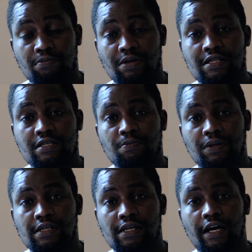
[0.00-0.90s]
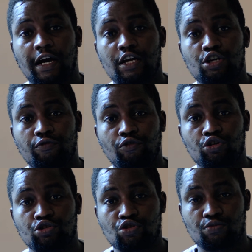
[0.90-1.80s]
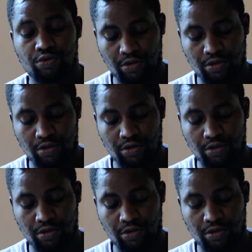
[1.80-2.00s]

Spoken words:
by this particular kind of costumes.